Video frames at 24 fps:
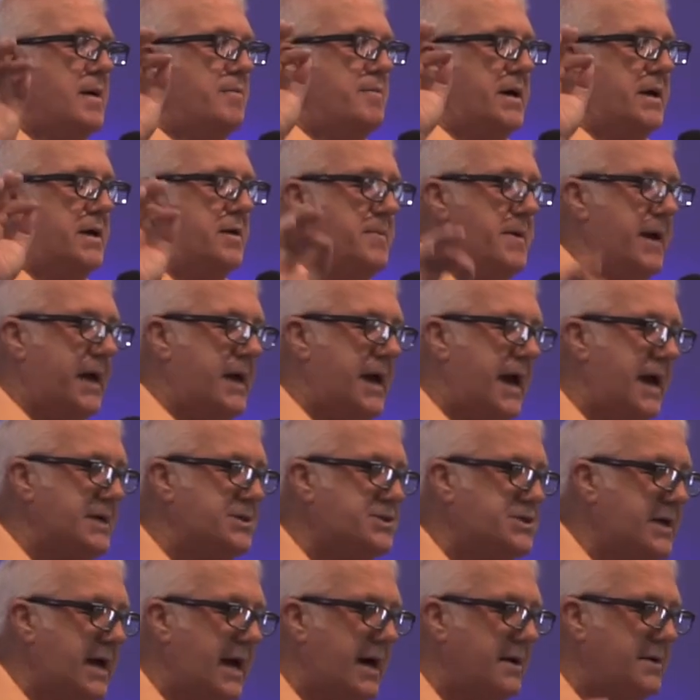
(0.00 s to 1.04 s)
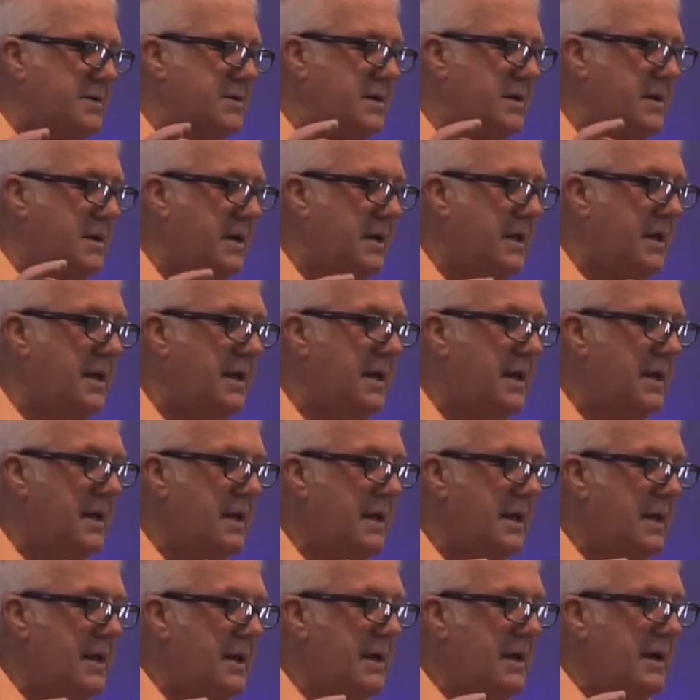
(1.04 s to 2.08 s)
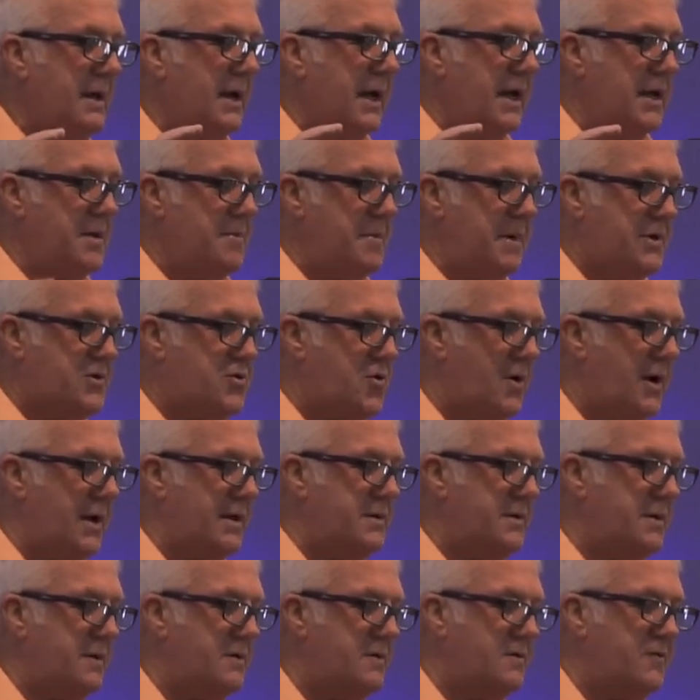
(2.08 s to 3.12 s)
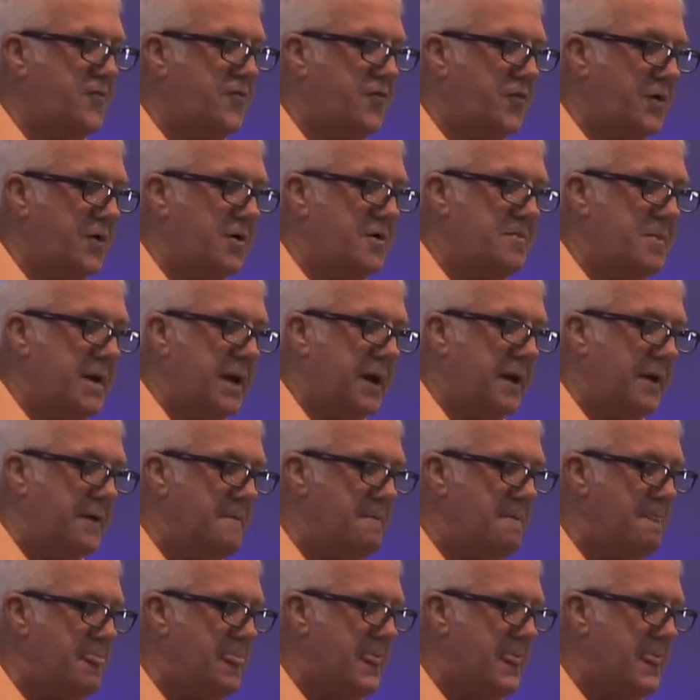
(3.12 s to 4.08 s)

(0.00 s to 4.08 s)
but to be cast out and to be trodden under the foot of men.